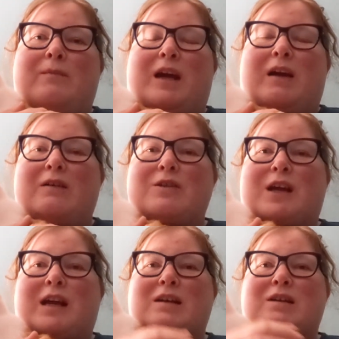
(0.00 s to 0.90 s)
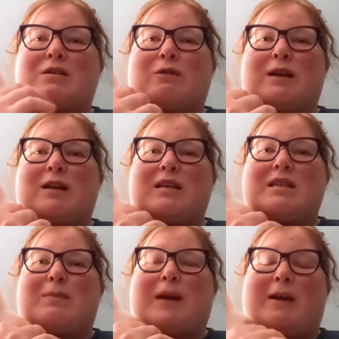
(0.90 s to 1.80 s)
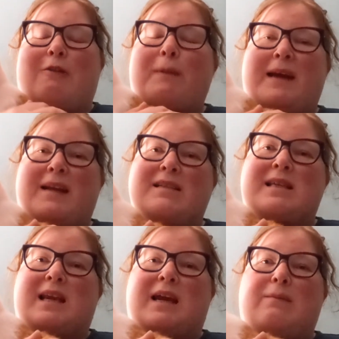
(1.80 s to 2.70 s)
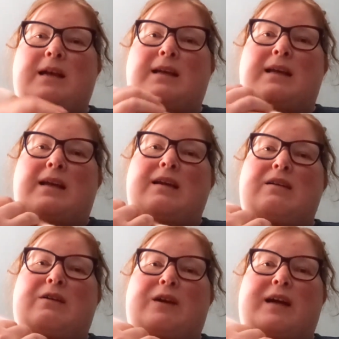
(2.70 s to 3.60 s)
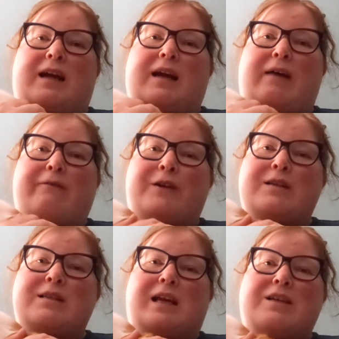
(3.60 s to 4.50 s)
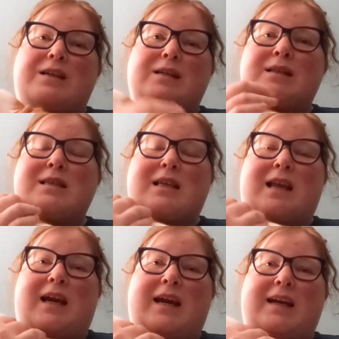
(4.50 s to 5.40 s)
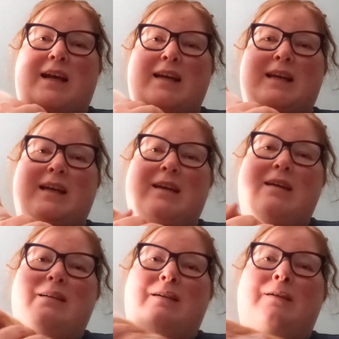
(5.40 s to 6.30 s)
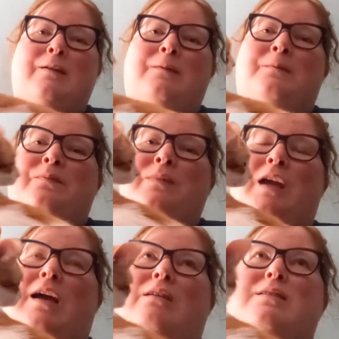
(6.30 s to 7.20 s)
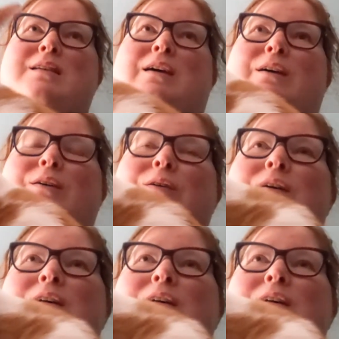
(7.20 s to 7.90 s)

at all changed was a pair of pants that I mended during conference sessions that I attended. I also